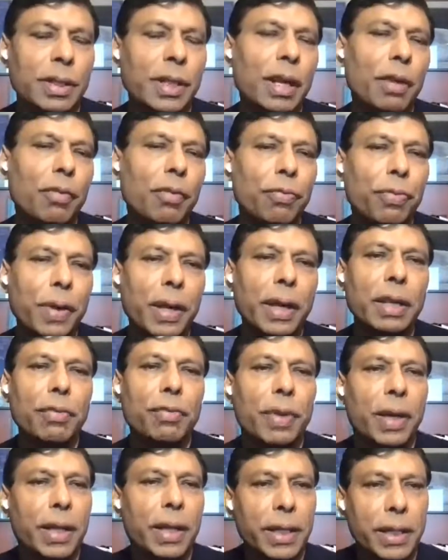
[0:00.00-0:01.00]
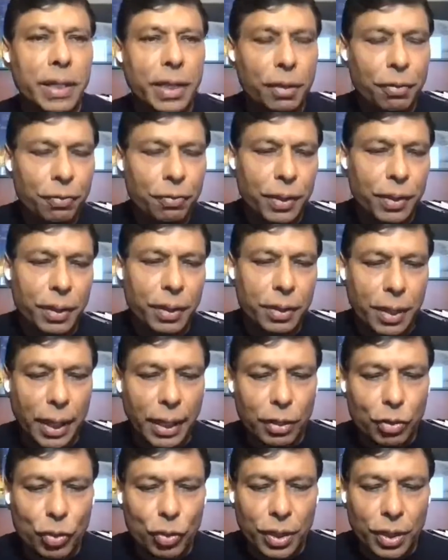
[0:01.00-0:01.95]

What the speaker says: they're very, very different, right?